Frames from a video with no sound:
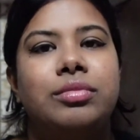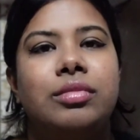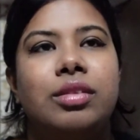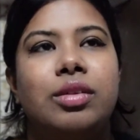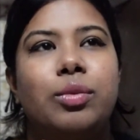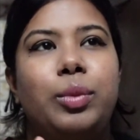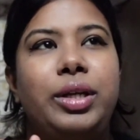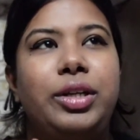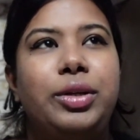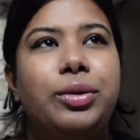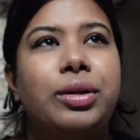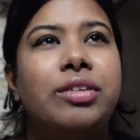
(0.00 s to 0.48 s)

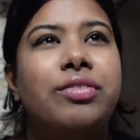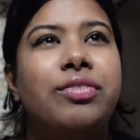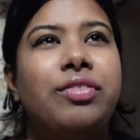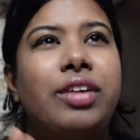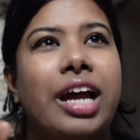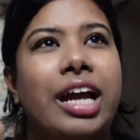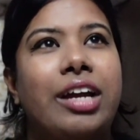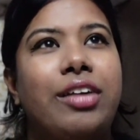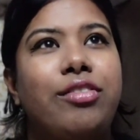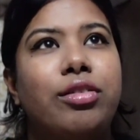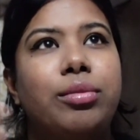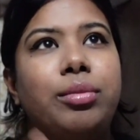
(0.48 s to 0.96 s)
We took a
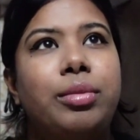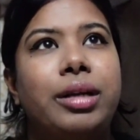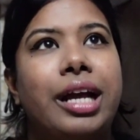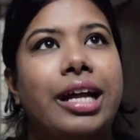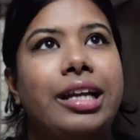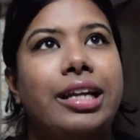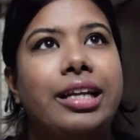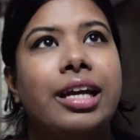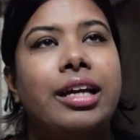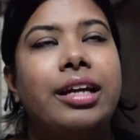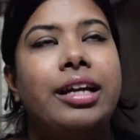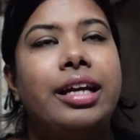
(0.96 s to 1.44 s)
flight from
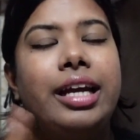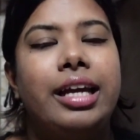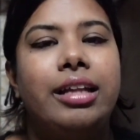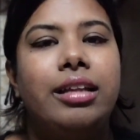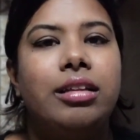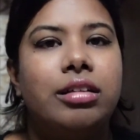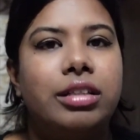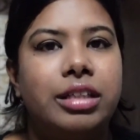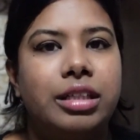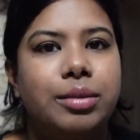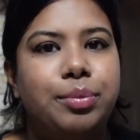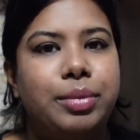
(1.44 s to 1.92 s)
Delhi at
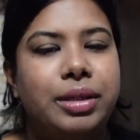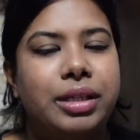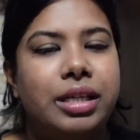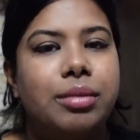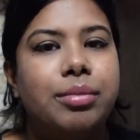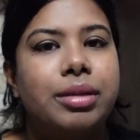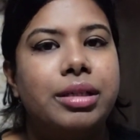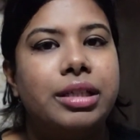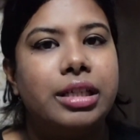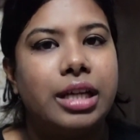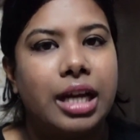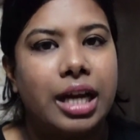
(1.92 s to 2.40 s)
8:30 p.m.
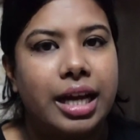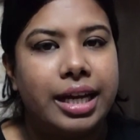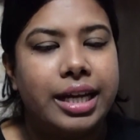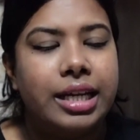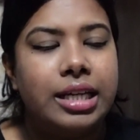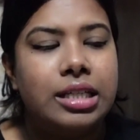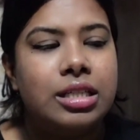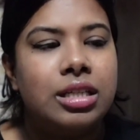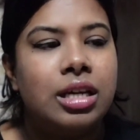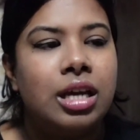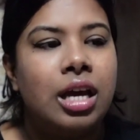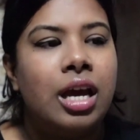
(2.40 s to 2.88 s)
at
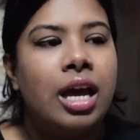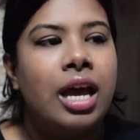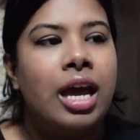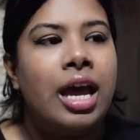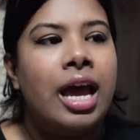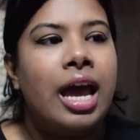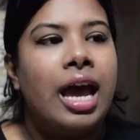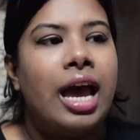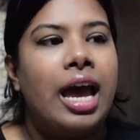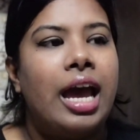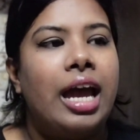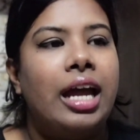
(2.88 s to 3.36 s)
night,
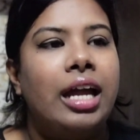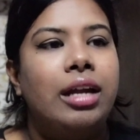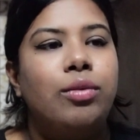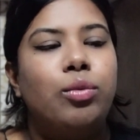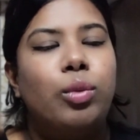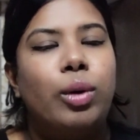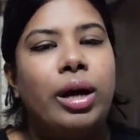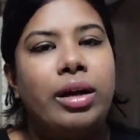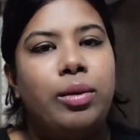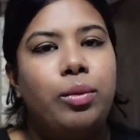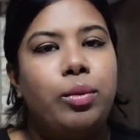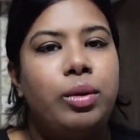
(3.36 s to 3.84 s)
and
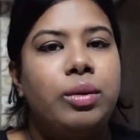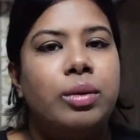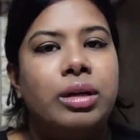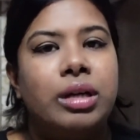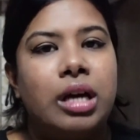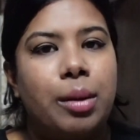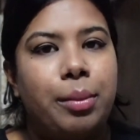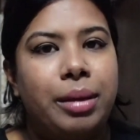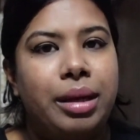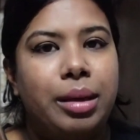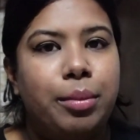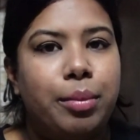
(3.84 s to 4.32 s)
while we were
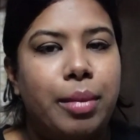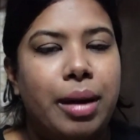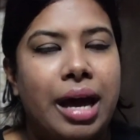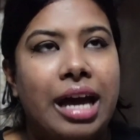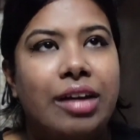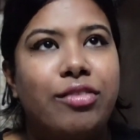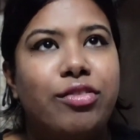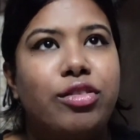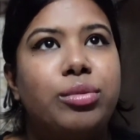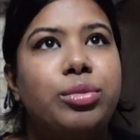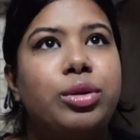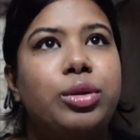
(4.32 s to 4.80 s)
coming
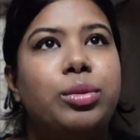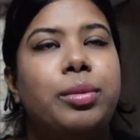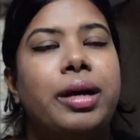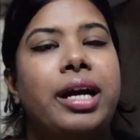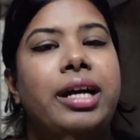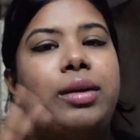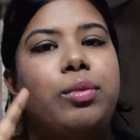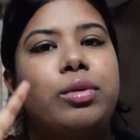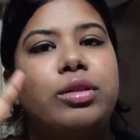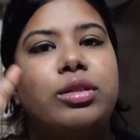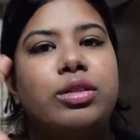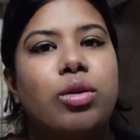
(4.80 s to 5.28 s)
back from
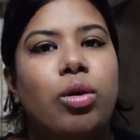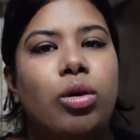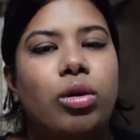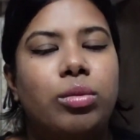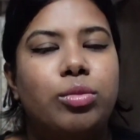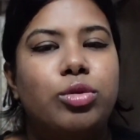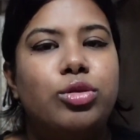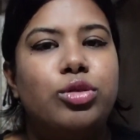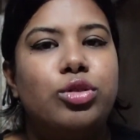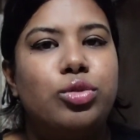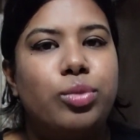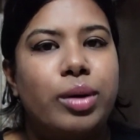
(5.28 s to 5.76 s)
Dubai it was
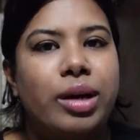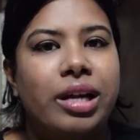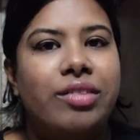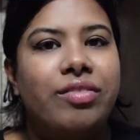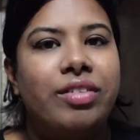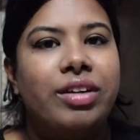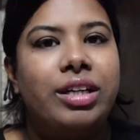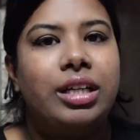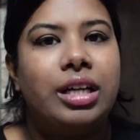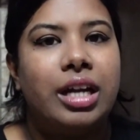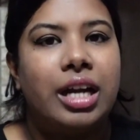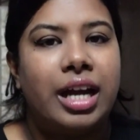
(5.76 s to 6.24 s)
almost 12
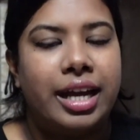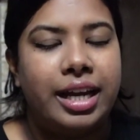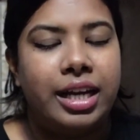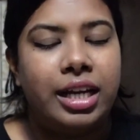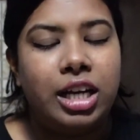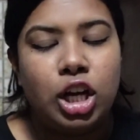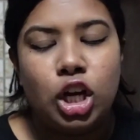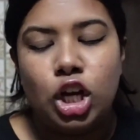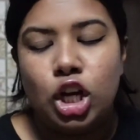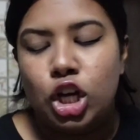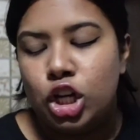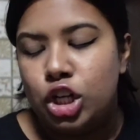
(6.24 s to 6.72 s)
at night.
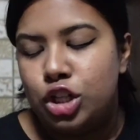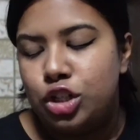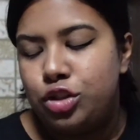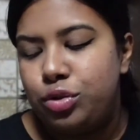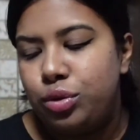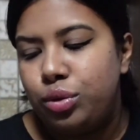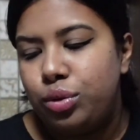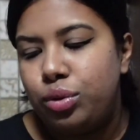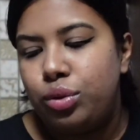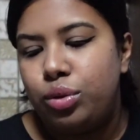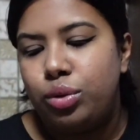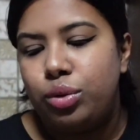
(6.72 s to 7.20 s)

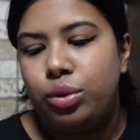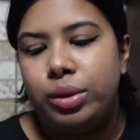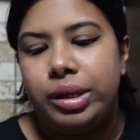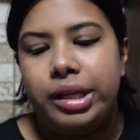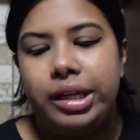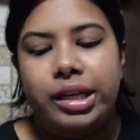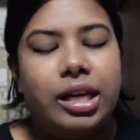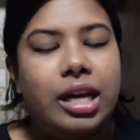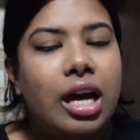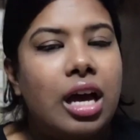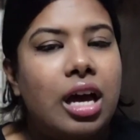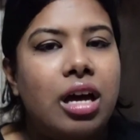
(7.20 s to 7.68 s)
So
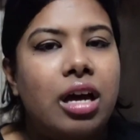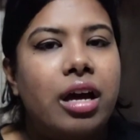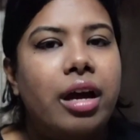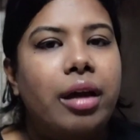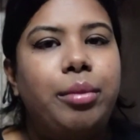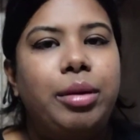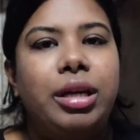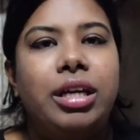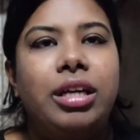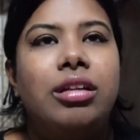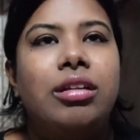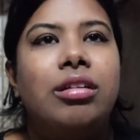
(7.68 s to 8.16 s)
yeah, I
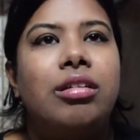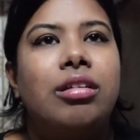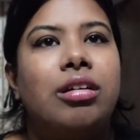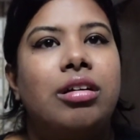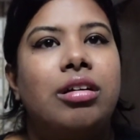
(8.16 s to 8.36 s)
mean,